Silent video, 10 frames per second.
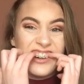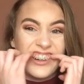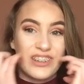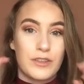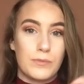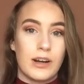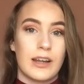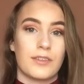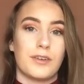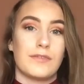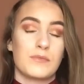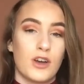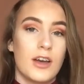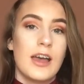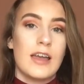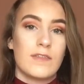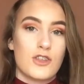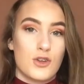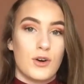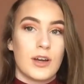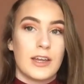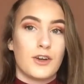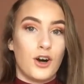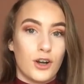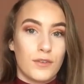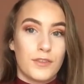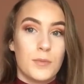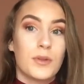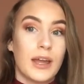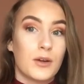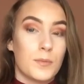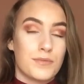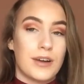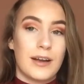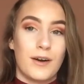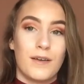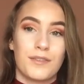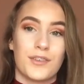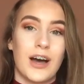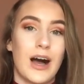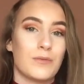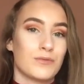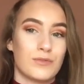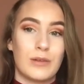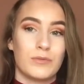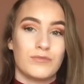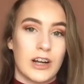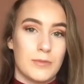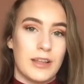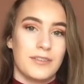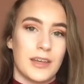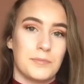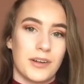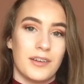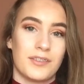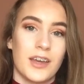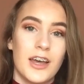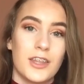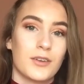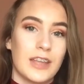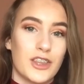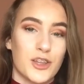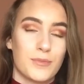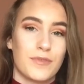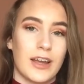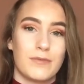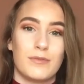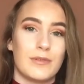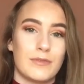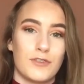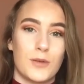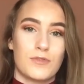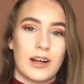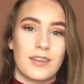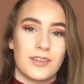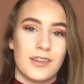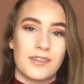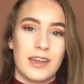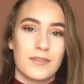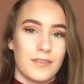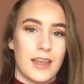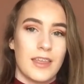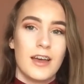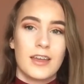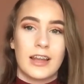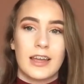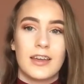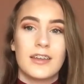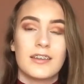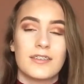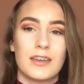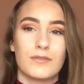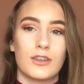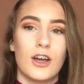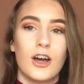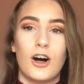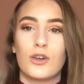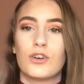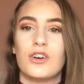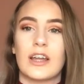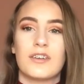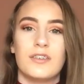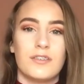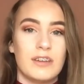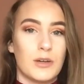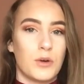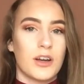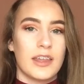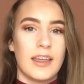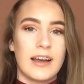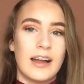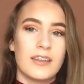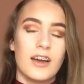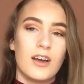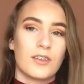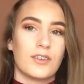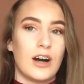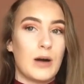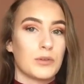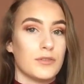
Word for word: all of your brackets off i'm not even joking all of them like could break off so i, I wouldn't recommend it because you could end up with like with no brackets on your teeth and then like your teeth will all go like really wonky again so i would